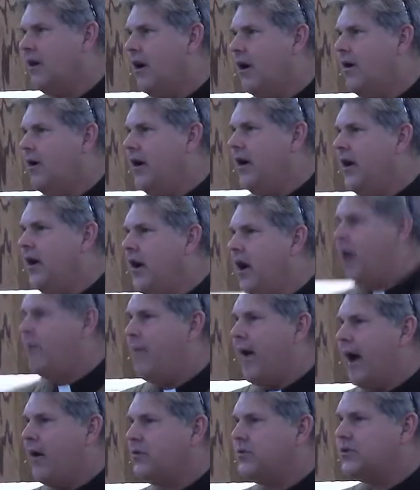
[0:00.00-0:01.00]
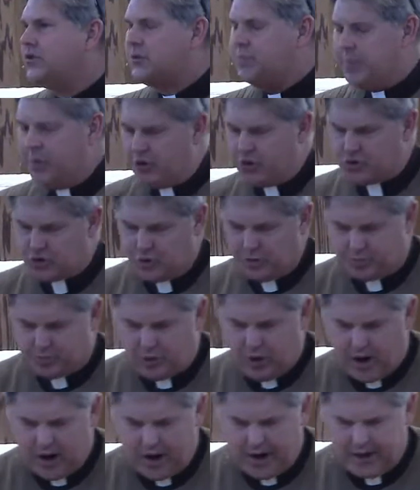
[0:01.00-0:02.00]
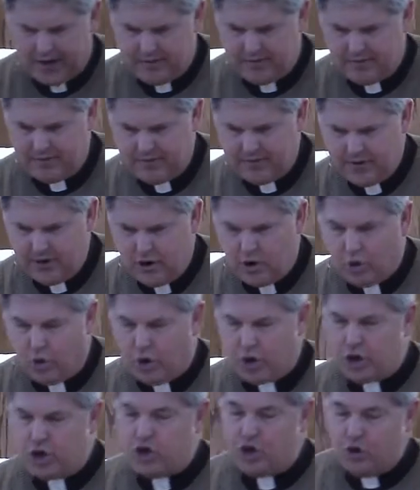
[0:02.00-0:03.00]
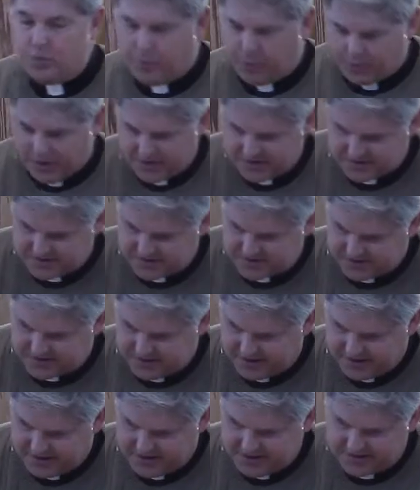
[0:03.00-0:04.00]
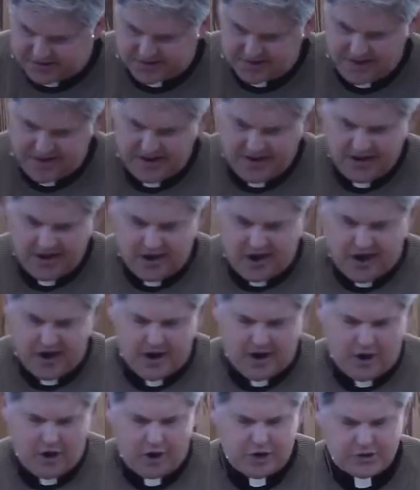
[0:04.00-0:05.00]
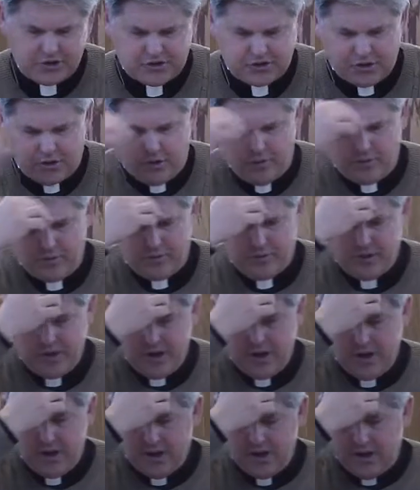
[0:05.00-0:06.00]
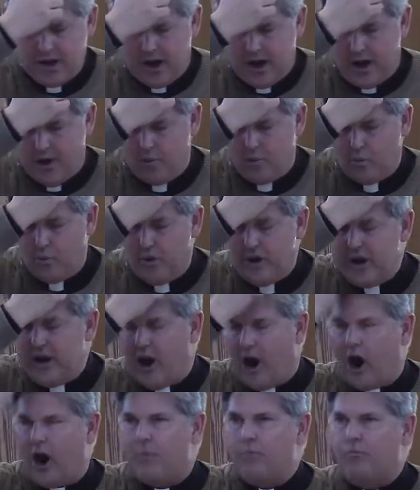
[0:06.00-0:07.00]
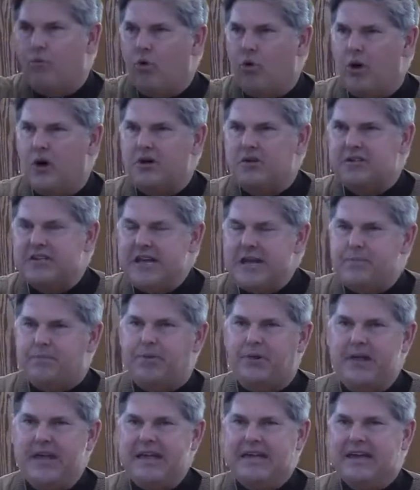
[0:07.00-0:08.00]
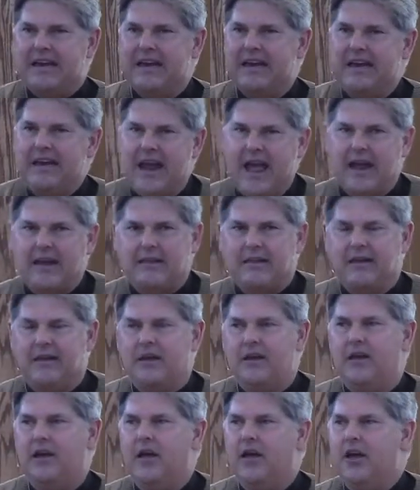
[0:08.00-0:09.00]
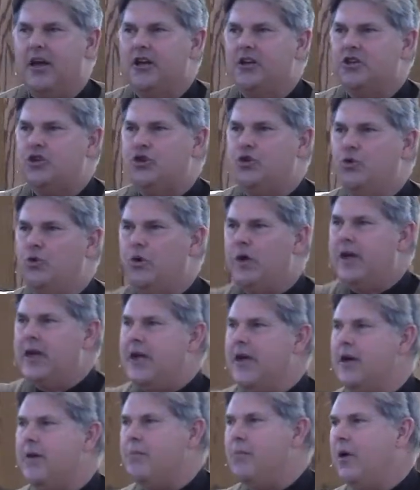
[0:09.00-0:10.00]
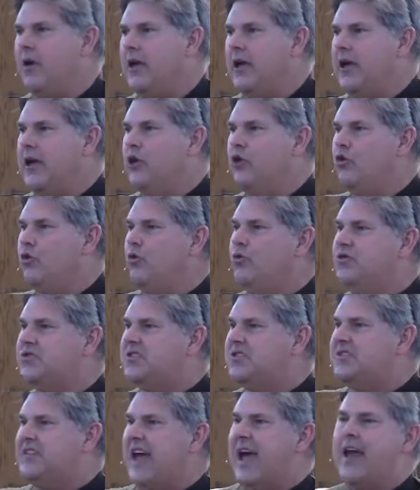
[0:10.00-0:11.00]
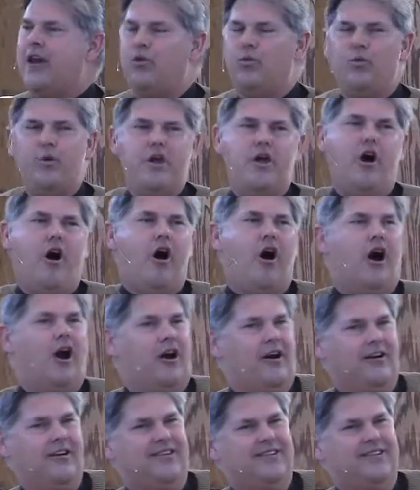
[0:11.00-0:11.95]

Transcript: uh, uh about spiritual pride or hubris, is uh, also. Uh, we are more deeply connected to him in whose debt we are.